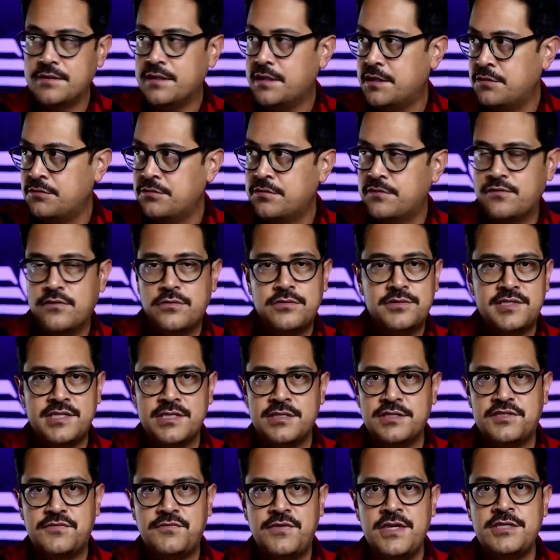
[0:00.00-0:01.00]
The universe
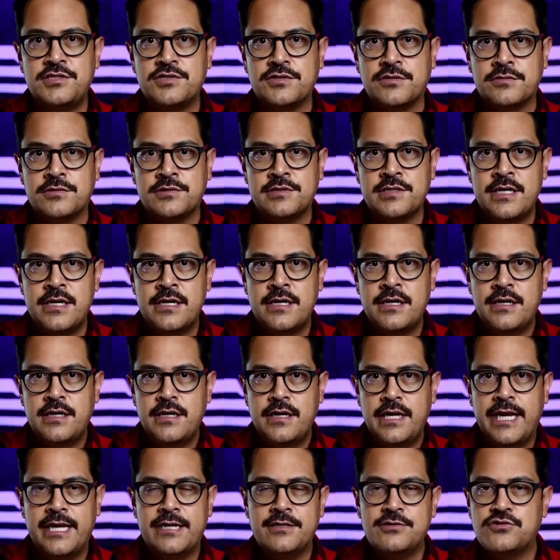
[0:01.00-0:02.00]
and its features,
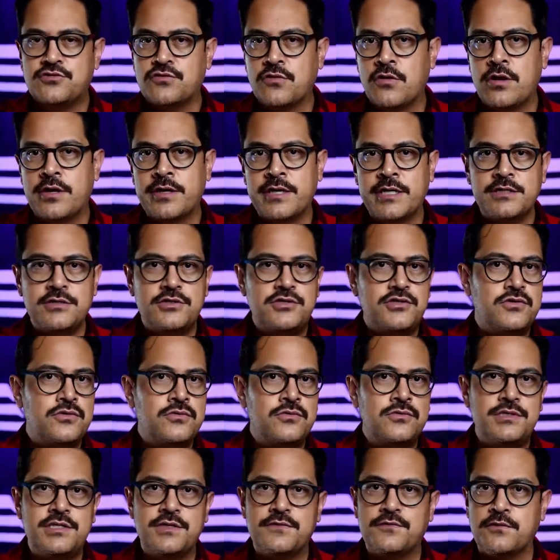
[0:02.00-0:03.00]
and drawing
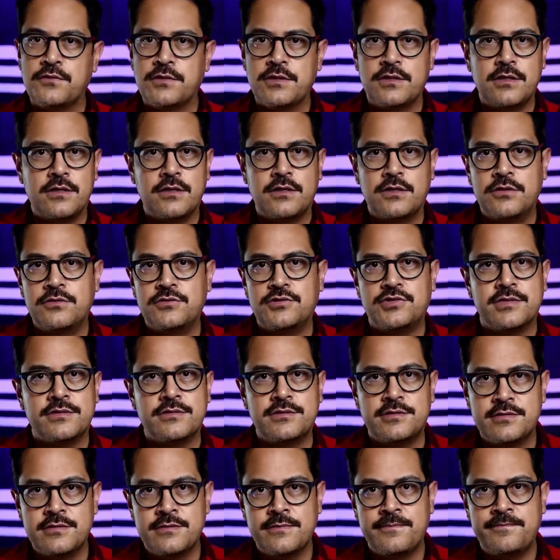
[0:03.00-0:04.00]
two different
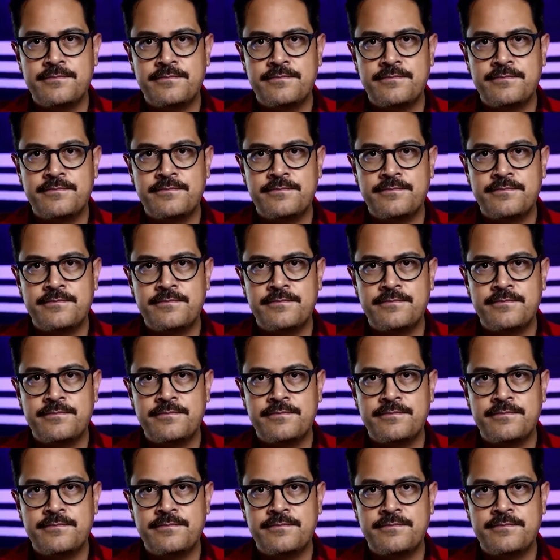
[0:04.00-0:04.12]
conclusions.